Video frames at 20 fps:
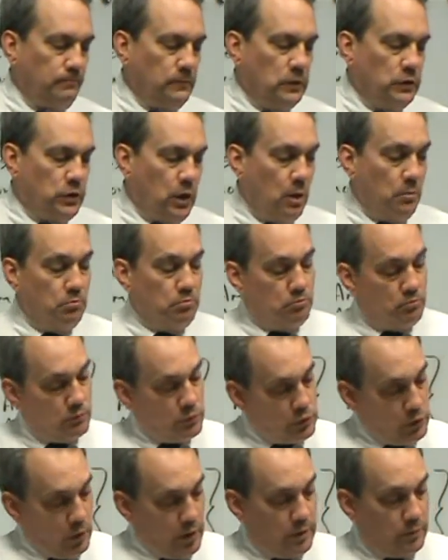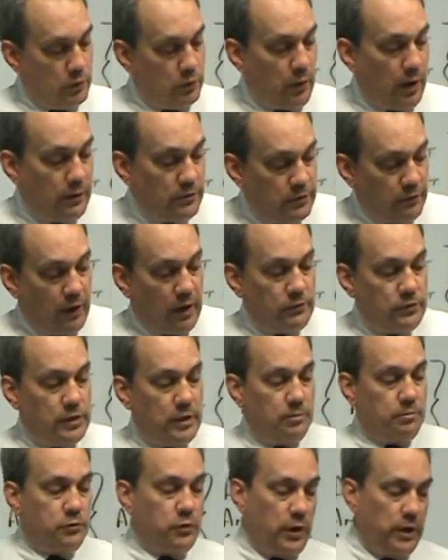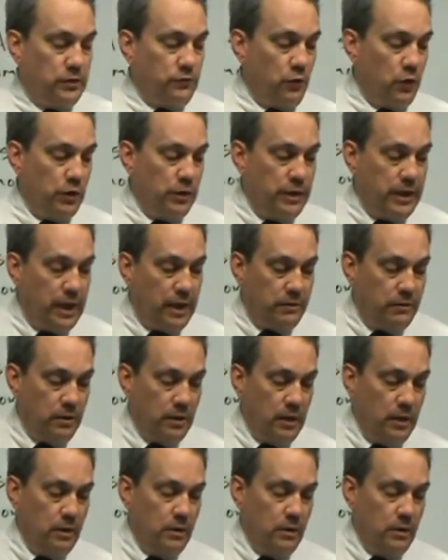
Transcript: So, joint with right of survivorship, transfer on death.